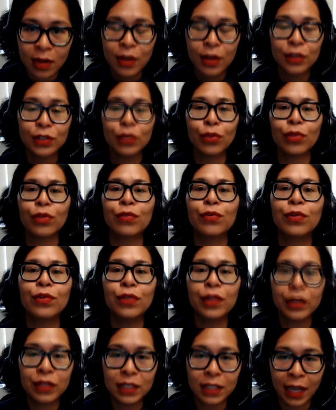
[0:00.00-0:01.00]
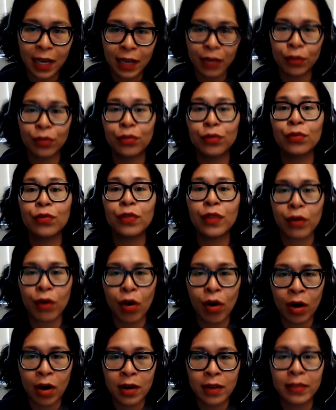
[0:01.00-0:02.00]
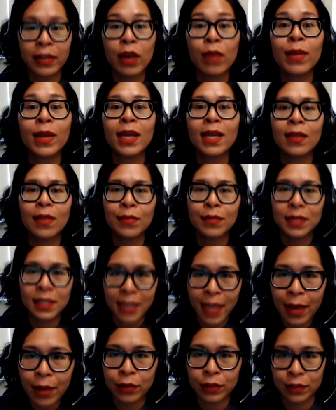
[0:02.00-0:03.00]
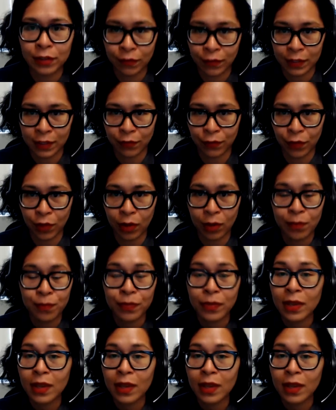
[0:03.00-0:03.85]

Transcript: So through their style, through their art, they're making themselves visible.